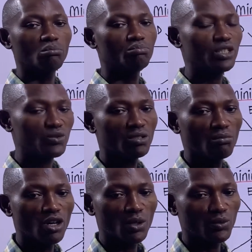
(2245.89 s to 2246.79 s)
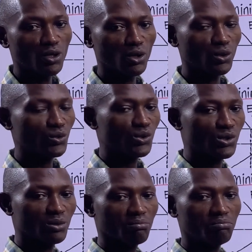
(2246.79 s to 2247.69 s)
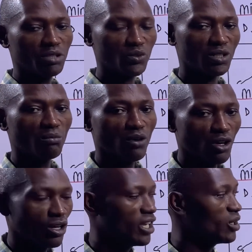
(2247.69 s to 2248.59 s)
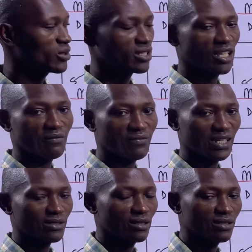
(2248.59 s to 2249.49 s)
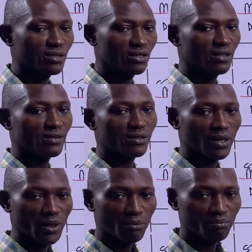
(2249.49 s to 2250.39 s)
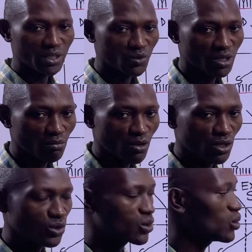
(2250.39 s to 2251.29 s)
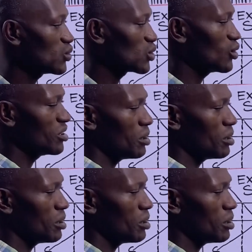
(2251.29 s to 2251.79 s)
building more roads, building more healthcare facilities, building more schools. So the